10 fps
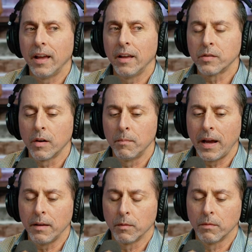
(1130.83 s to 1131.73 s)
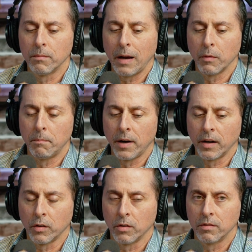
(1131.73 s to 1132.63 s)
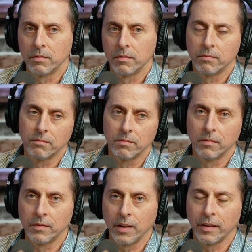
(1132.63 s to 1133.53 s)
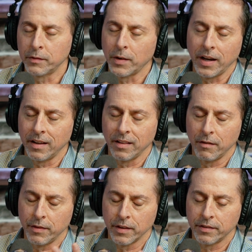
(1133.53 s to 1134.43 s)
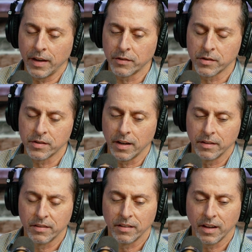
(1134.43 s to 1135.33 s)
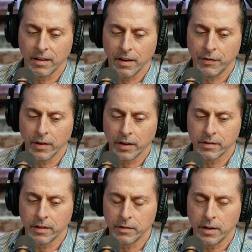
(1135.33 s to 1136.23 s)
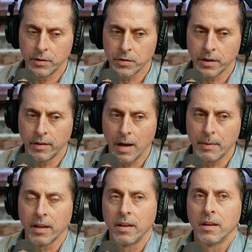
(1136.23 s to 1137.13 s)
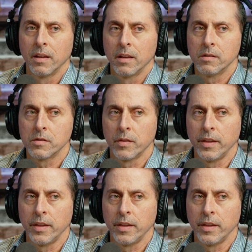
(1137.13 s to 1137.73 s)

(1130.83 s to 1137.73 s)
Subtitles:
So my rebuttal, that's why I love this exercise. I feel like it's an interesting topic. So